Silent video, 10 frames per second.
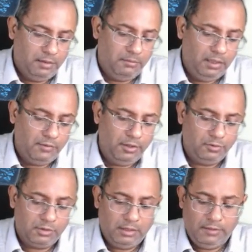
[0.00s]
B1
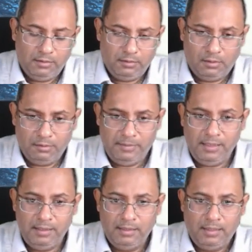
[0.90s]
to 7 or
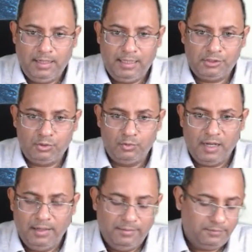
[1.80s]
BX to
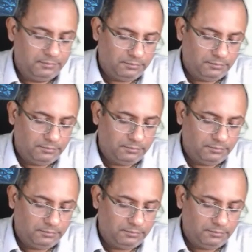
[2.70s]
Y.